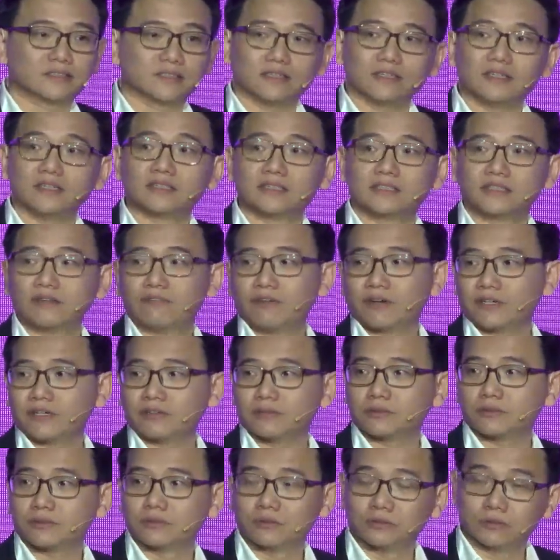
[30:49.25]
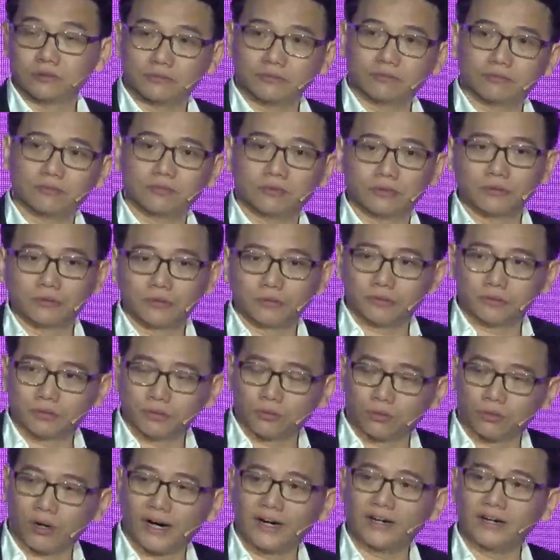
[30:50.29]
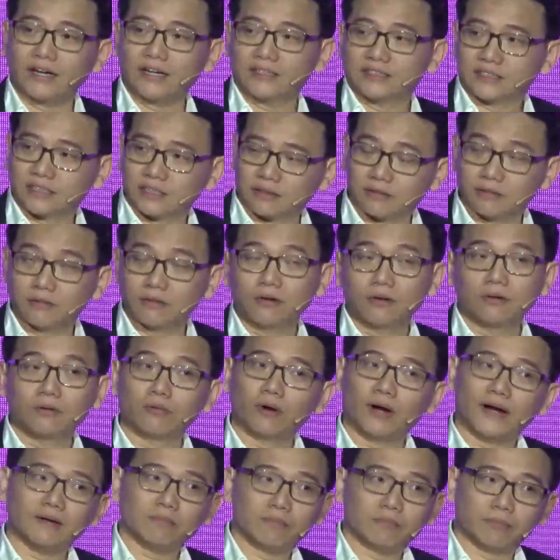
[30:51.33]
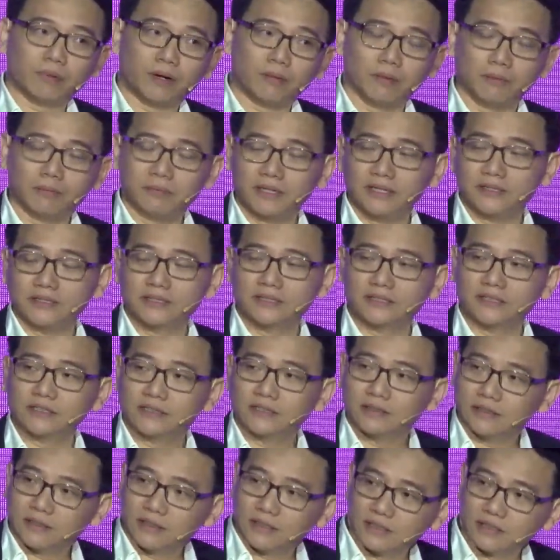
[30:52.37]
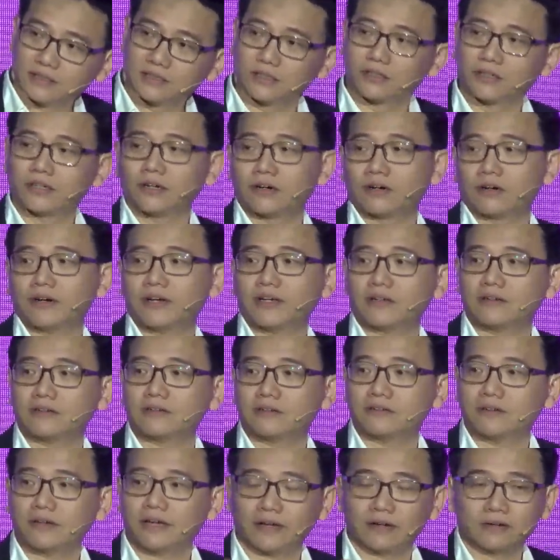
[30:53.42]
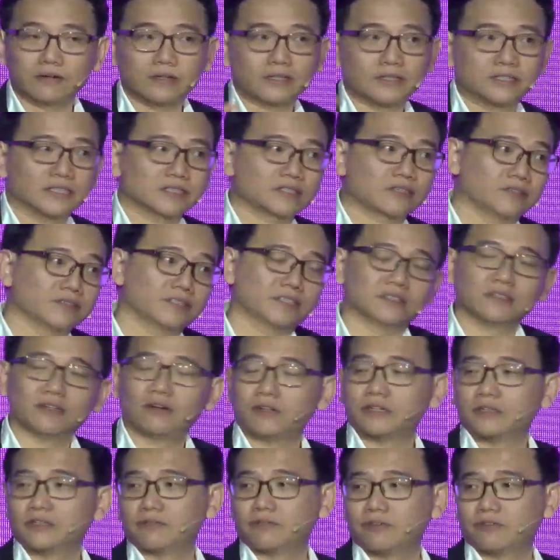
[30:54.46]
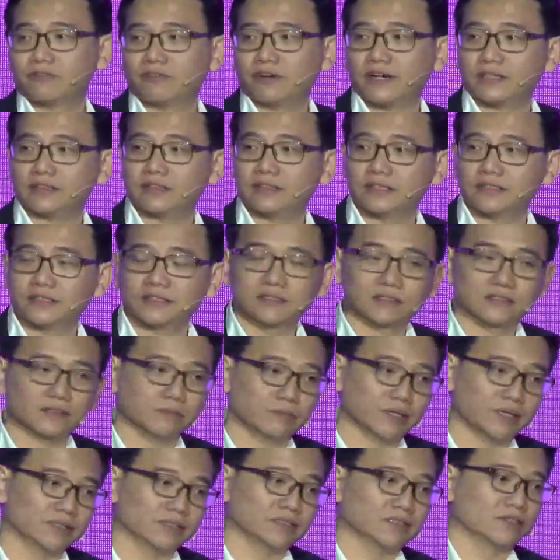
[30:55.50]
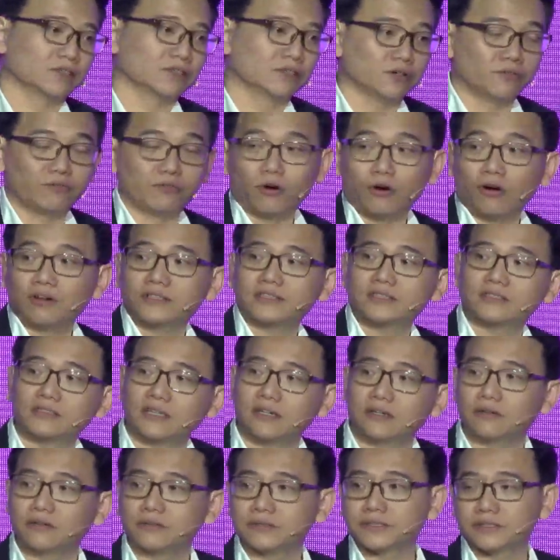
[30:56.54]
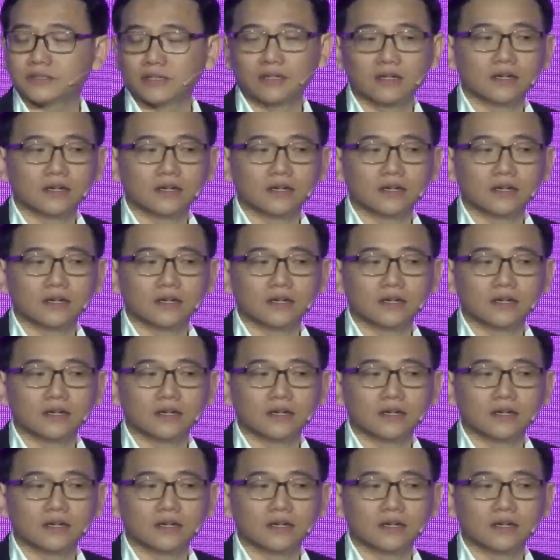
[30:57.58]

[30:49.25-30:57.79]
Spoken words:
it's difficult to write, and write probably easy, secure it, and just consider all the different factors, make it secure for all scenarios.